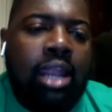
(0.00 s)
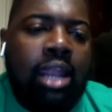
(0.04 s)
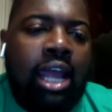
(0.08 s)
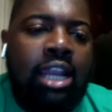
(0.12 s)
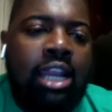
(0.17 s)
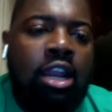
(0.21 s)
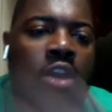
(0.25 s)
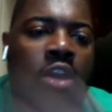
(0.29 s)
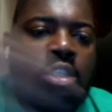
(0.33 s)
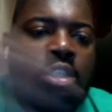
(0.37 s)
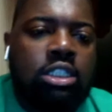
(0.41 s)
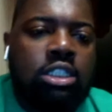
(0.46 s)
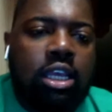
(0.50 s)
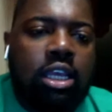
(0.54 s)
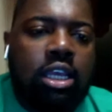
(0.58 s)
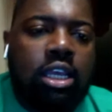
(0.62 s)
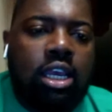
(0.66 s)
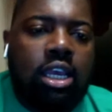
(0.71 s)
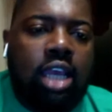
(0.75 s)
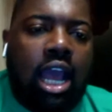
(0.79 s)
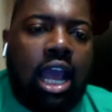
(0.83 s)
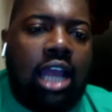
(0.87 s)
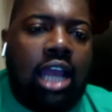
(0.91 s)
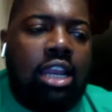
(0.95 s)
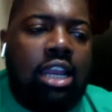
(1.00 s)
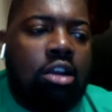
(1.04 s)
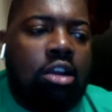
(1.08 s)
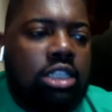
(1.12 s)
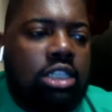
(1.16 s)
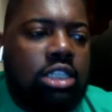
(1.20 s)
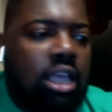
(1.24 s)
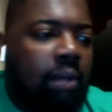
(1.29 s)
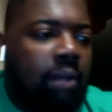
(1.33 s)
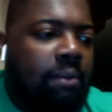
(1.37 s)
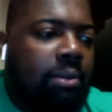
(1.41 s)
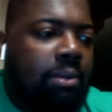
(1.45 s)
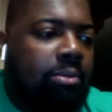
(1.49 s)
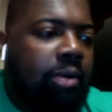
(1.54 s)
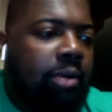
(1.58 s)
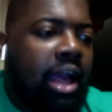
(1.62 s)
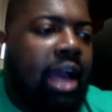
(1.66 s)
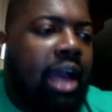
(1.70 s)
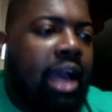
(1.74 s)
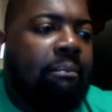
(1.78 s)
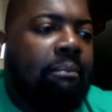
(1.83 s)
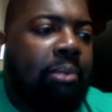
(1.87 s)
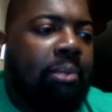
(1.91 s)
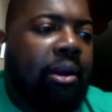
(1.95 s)
But I know some people
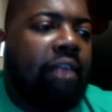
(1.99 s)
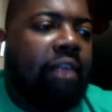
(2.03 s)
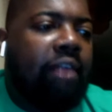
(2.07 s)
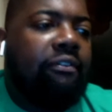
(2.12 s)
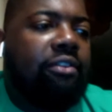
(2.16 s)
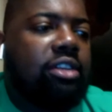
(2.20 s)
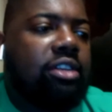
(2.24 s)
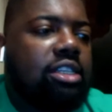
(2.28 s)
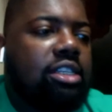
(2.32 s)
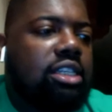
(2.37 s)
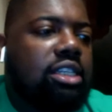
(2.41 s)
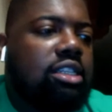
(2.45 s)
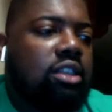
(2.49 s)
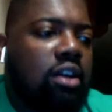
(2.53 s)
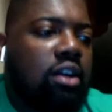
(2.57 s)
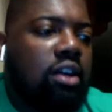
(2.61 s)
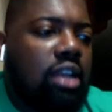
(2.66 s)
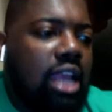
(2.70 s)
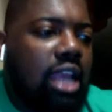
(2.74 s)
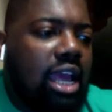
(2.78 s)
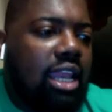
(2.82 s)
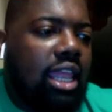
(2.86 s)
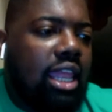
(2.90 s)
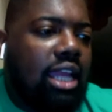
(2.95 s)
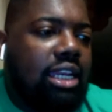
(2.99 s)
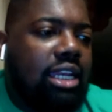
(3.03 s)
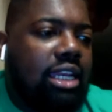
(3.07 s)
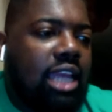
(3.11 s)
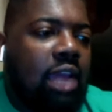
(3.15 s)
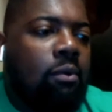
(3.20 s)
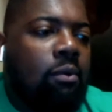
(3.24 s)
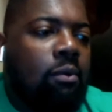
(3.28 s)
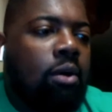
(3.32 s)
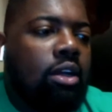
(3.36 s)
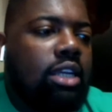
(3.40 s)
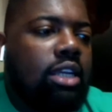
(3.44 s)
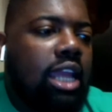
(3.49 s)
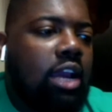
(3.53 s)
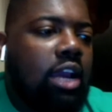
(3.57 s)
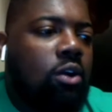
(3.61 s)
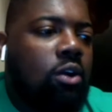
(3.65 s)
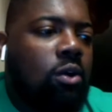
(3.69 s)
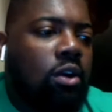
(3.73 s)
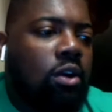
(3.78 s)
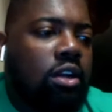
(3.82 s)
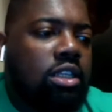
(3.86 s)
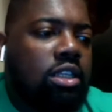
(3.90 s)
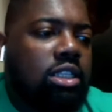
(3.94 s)
have preferences on that. Like they want their
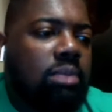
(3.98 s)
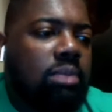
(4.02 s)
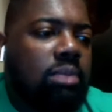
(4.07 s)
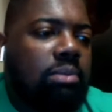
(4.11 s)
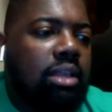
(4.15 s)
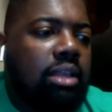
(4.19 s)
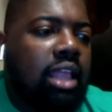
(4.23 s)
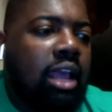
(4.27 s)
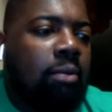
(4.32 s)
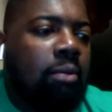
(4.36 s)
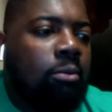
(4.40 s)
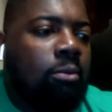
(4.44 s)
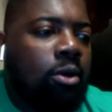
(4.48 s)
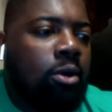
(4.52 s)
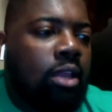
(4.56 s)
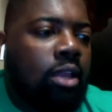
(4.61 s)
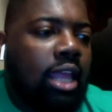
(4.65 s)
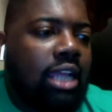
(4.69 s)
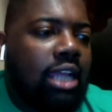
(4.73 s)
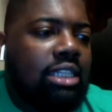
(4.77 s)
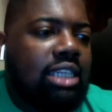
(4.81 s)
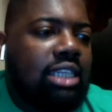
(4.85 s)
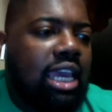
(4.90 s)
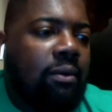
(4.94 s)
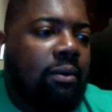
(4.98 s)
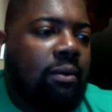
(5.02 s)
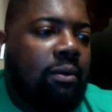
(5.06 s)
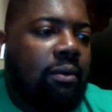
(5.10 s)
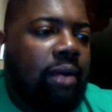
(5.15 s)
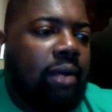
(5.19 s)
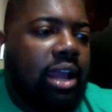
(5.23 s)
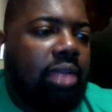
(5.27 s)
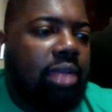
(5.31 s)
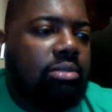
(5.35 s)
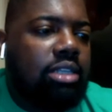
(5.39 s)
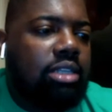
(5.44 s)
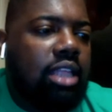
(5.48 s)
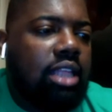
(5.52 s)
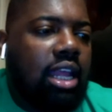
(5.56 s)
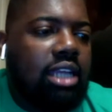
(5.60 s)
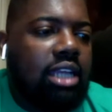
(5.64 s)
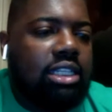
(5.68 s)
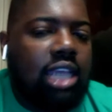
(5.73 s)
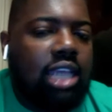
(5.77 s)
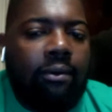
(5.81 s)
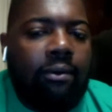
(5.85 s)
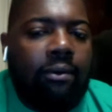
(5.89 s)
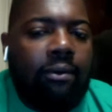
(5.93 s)
corners to be like more like Jalen Ramsey.
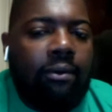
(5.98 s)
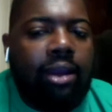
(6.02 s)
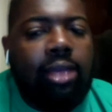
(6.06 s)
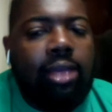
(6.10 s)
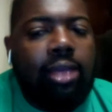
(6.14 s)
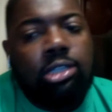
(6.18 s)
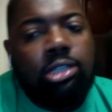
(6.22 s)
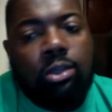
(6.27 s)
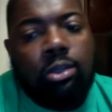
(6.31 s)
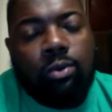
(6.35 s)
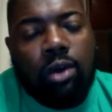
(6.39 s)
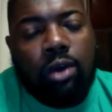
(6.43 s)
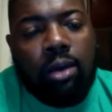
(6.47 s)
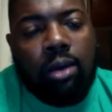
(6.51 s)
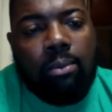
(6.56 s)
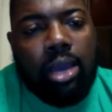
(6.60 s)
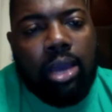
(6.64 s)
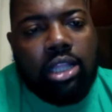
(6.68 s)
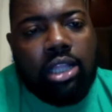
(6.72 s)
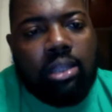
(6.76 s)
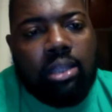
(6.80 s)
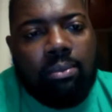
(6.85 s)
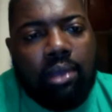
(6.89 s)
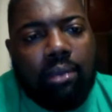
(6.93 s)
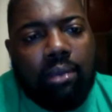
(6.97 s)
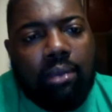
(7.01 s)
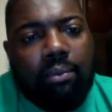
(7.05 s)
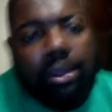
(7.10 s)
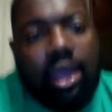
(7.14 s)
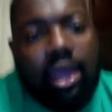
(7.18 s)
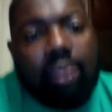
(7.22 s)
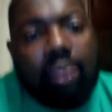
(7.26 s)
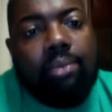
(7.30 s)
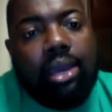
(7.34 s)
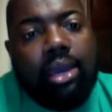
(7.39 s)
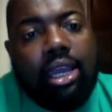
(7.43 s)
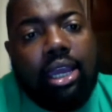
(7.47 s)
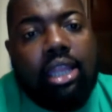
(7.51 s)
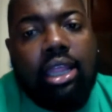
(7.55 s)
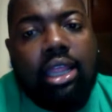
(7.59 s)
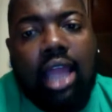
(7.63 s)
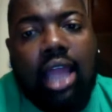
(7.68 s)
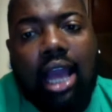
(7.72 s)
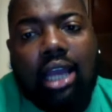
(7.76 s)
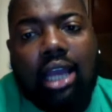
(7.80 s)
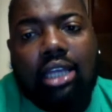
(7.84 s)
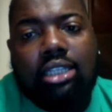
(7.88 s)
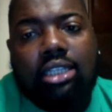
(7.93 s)
Like Jalen Ramsey will make the big play, but he
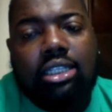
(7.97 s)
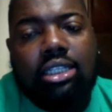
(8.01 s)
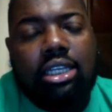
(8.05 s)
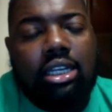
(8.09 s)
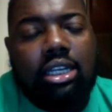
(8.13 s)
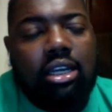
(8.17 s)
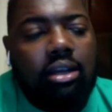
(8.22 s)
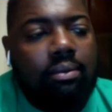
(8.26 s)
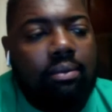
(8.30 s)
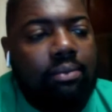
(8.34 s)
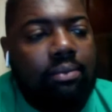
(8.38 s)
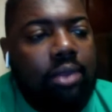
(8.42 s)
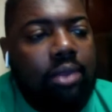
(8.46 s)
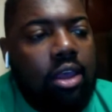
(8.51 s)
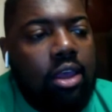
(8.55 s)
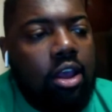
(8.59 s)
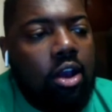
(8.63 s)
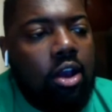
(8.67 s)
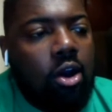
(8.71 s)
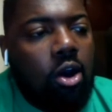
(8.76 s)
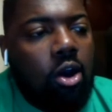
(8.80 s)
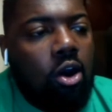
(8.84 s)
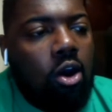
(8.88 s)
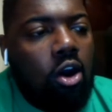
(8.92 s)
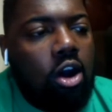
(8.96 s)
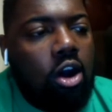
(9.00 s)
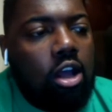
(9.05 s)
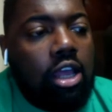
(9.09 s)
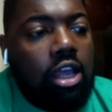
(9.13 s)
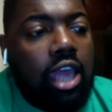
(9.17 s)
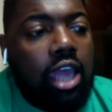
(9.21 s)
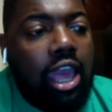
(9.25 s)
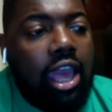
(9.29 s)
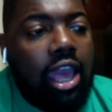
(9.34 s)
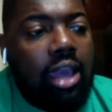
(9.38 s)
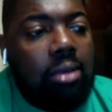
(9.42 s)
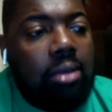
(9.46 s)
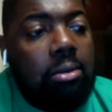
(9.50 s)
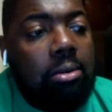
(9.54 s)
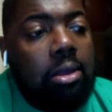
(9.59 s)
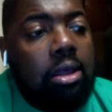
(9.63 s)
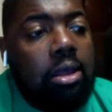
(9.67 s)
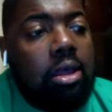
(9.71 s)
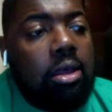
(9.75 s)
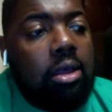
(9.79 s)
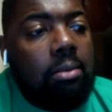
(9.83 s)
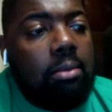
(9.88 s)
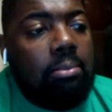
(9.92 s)
locking shit up all game.
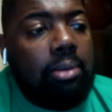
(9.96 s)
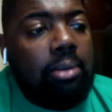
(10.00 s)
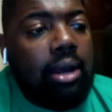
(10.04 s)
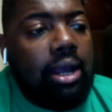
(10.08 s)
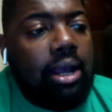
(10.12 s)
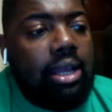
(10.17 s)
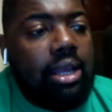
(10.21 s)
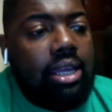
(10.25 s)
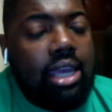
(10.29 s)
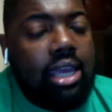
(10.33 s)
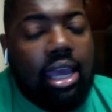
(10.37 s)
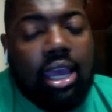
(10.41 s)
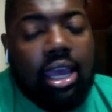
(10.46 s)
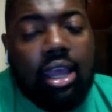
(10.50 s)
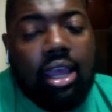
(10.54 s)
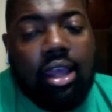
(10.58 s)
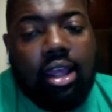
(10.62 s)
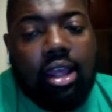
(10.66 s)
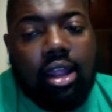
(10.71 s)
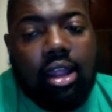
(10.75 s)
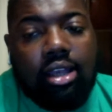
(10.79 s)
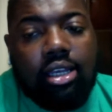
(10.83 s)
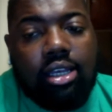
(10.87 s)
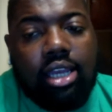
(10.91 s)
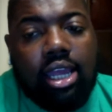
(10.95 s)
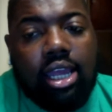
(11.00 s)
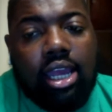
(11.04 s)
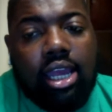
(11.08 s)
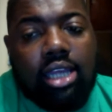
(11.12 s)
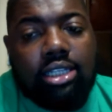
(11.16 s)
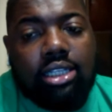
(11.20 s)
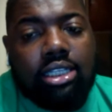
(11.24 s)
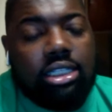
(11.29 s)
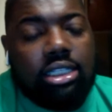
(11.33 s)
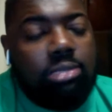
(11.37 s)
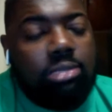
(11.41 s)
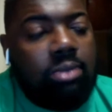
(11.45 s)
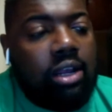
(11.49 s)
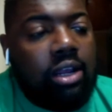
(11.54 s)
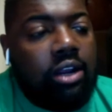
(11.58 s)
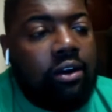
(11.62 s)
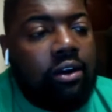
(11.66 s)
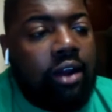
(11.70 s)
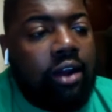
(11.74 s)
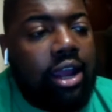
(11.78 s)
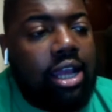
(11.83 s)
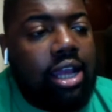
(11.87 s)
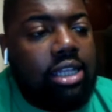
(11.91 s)
But yeah, Diggs has been
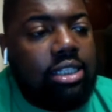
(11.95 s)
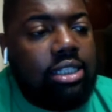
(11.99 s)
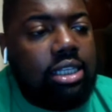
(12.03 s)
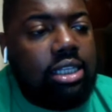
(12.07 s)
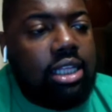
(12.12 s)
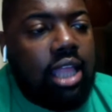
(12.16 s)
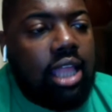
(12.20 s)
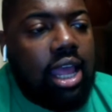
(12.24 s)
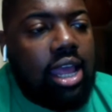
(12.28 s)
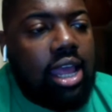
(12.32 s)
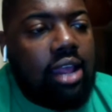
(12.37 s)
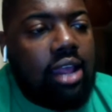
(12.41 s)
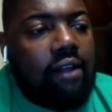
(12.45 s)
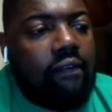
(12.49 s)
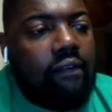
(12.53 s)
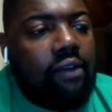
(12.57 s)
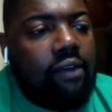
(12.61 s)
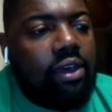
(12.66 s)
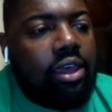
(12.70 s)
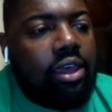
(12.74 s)
crazy. Like